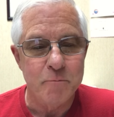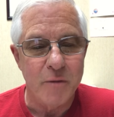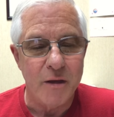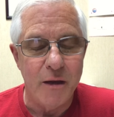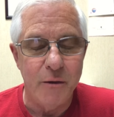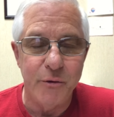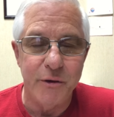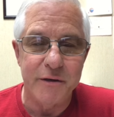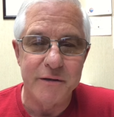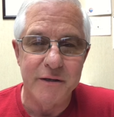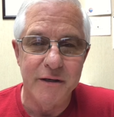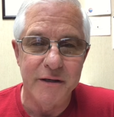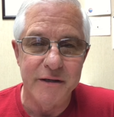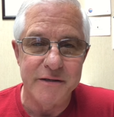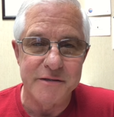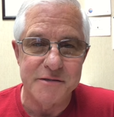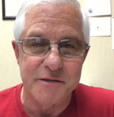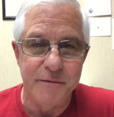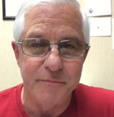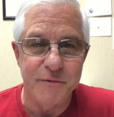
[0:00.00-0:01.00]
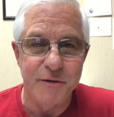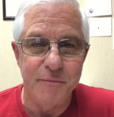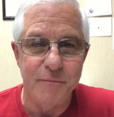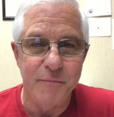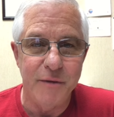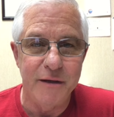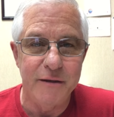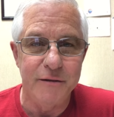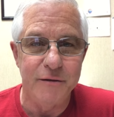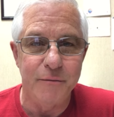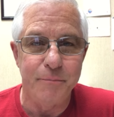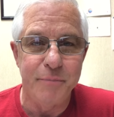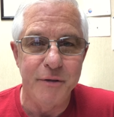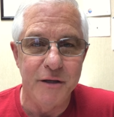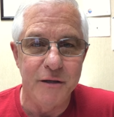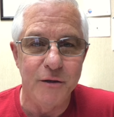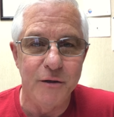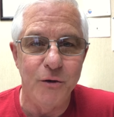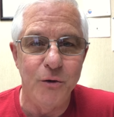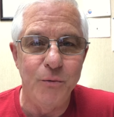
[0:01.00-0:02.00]
I want to tell you something. My little
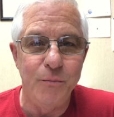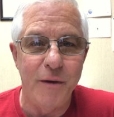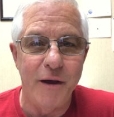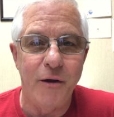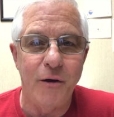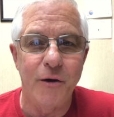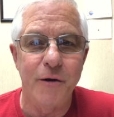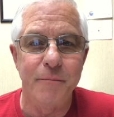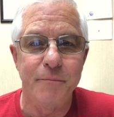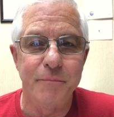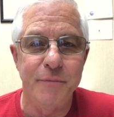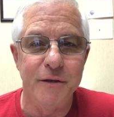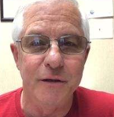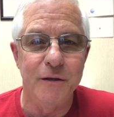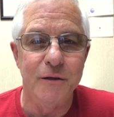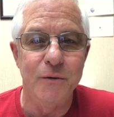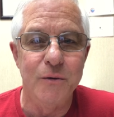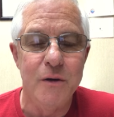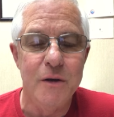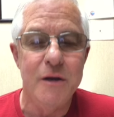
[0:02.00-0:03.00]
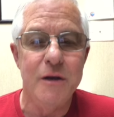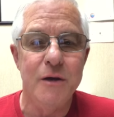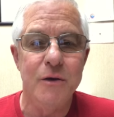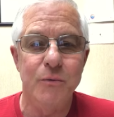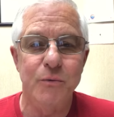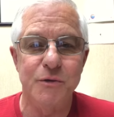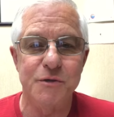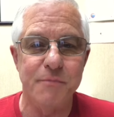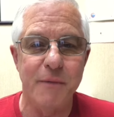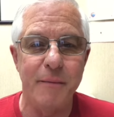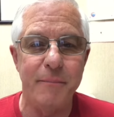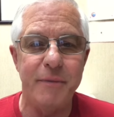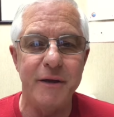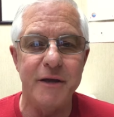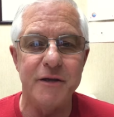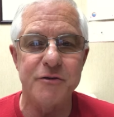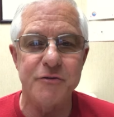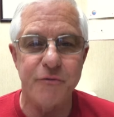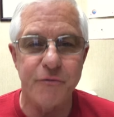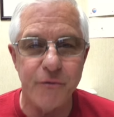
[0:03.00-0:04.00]
pillow, my heart pillow, was my
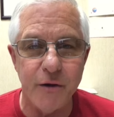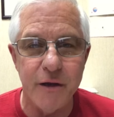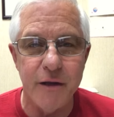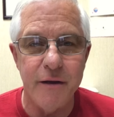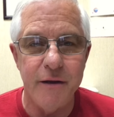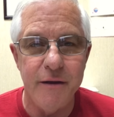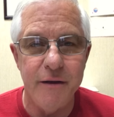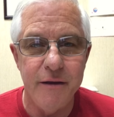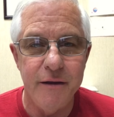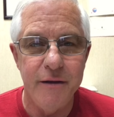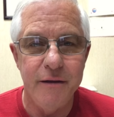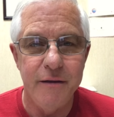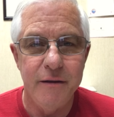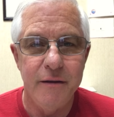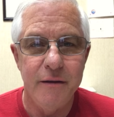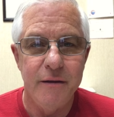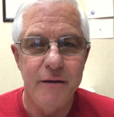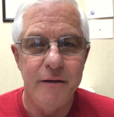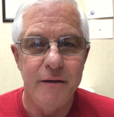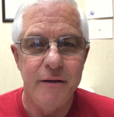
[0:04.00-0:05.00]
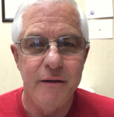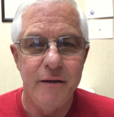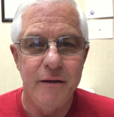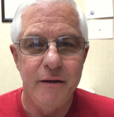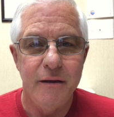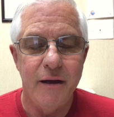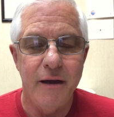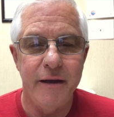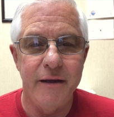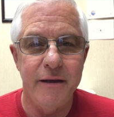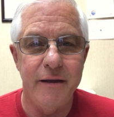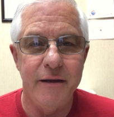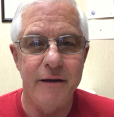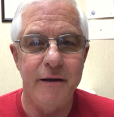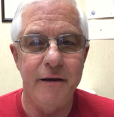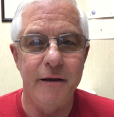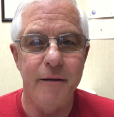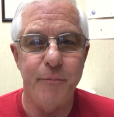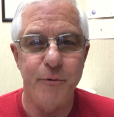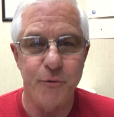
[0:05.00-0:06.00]
best friend. I
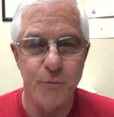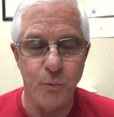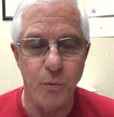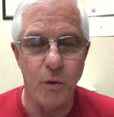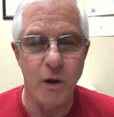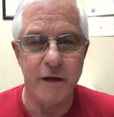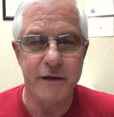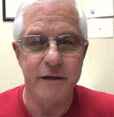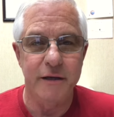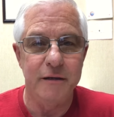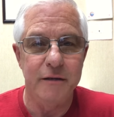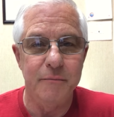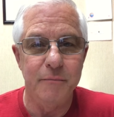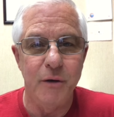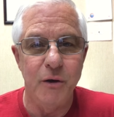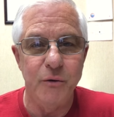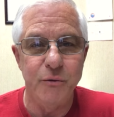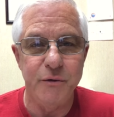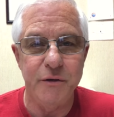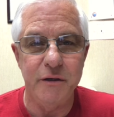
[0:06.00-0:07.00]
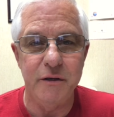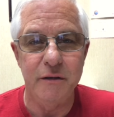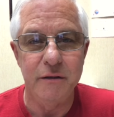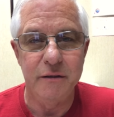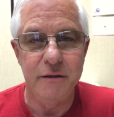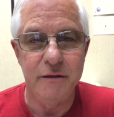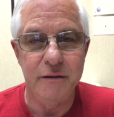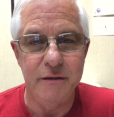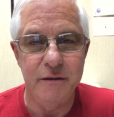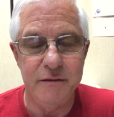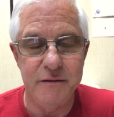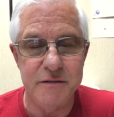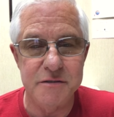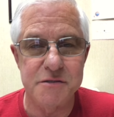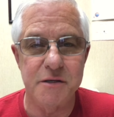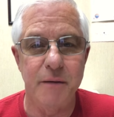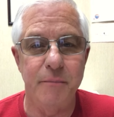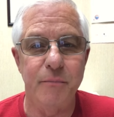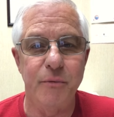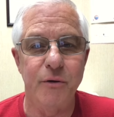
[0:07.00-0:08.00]
ended up with walking pneumonia in
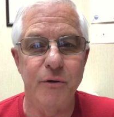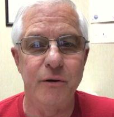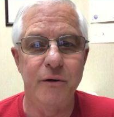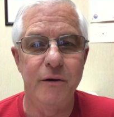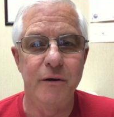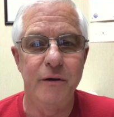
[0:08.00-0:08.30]
December.